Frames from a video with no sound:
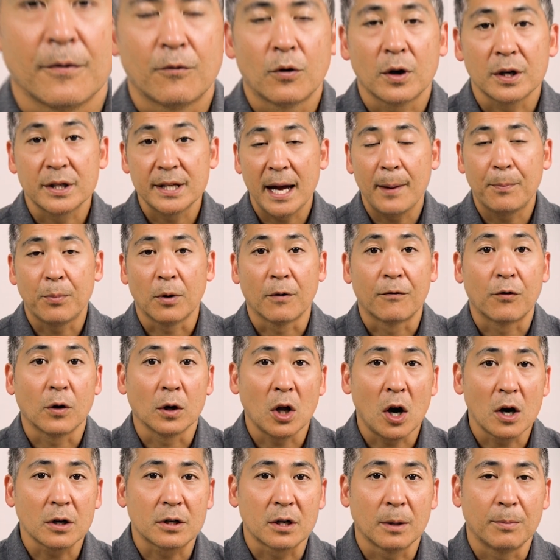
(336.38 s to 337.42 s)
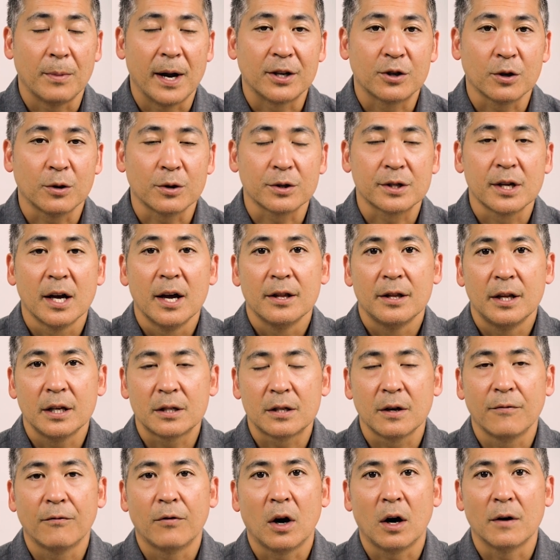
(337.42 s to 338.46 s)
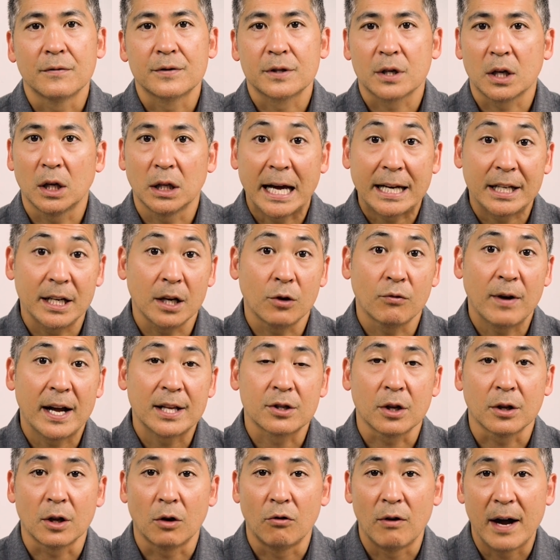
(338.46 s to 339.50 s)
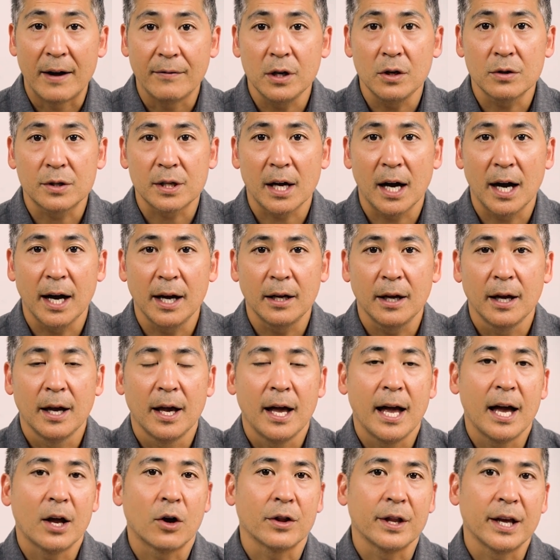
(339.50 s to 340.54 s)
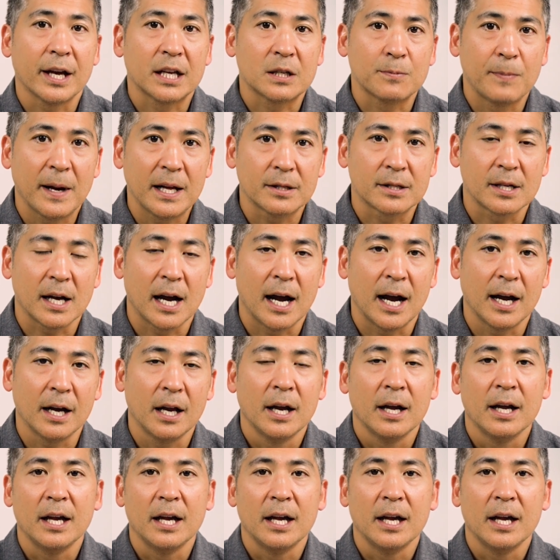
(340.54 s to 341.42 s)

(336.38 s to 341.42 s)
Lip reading: For example, for long-term rentals, this involves collecting rents on the revenue side, and on the expense side,